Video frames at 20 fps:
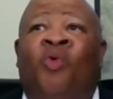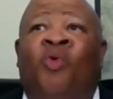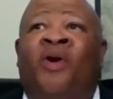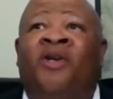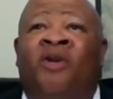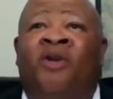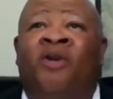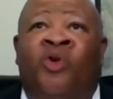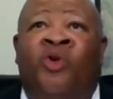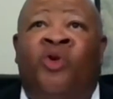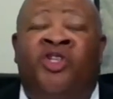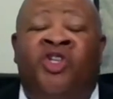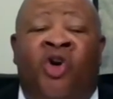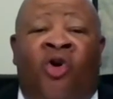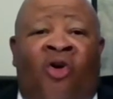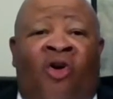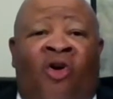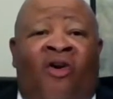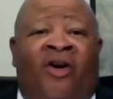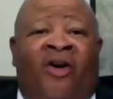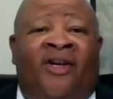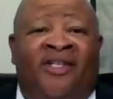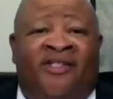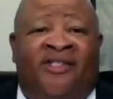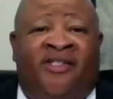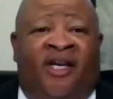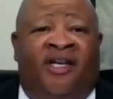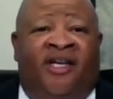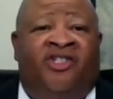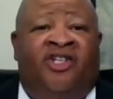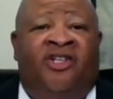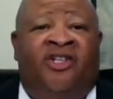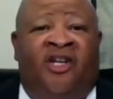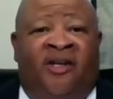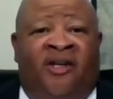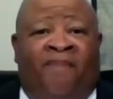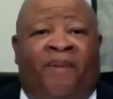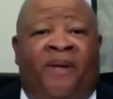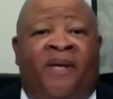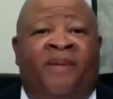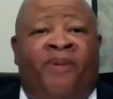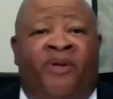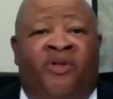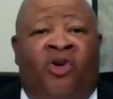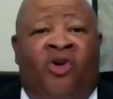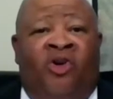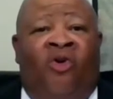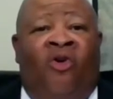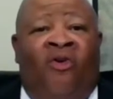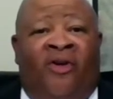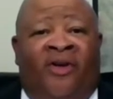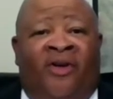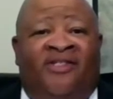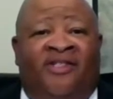when your organization and the people in your